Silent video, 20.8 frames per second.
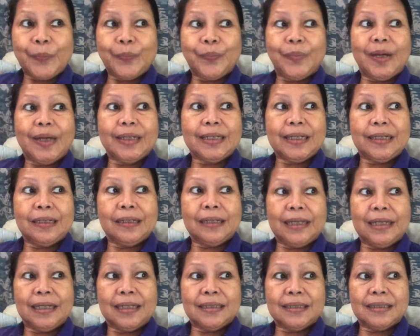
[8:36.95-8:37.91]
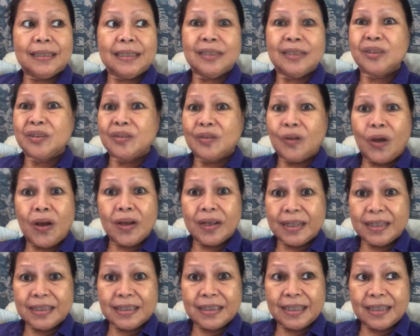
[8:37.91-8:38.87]
but in English it's stock,
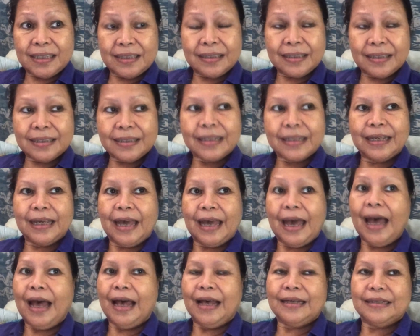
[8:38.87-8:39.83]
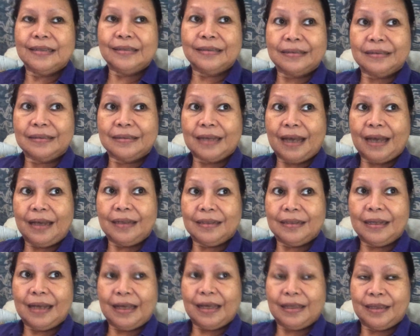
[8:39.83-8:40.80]
is it? Yeah,
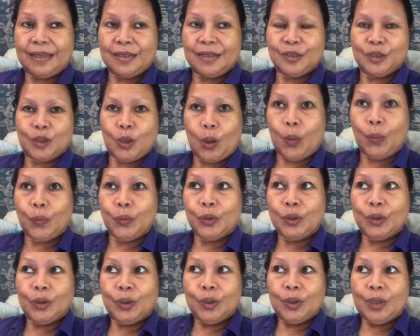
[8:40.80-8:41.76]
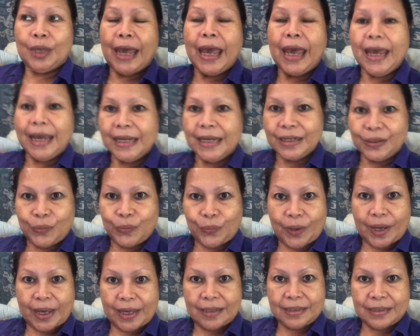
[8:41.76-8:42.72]
I think so.
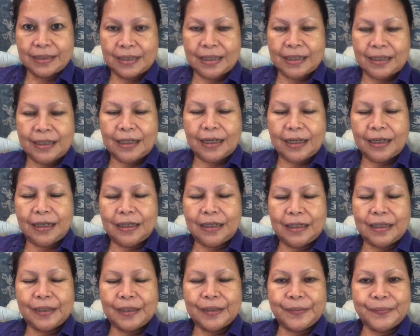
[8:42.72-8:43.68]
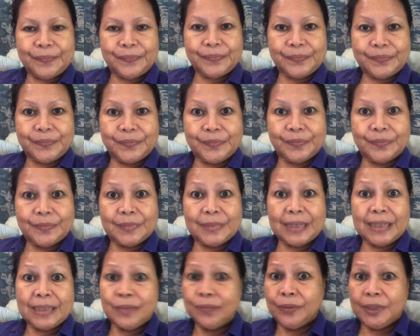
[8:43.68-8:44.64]
Anyway,
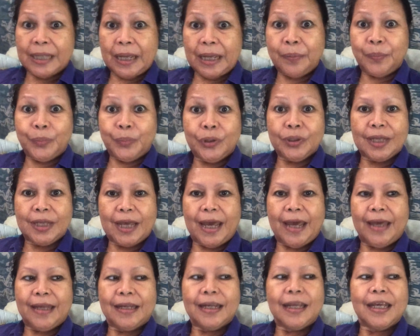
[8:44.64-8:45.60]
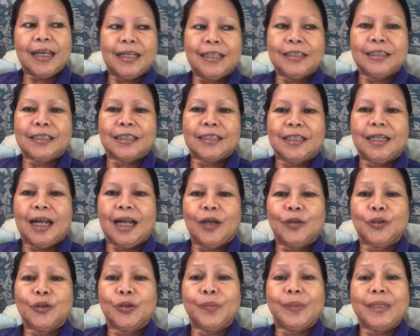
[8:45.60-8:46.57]
that's what I put, and it turned
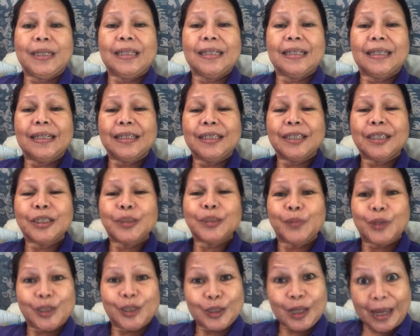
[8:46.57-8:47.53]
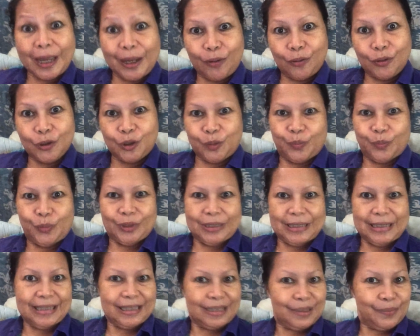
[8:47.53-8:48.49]
out to be delicious because I also put a
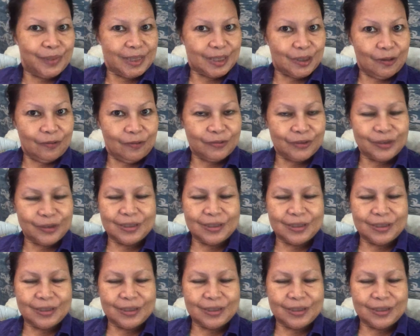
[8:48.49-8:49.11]
little bit of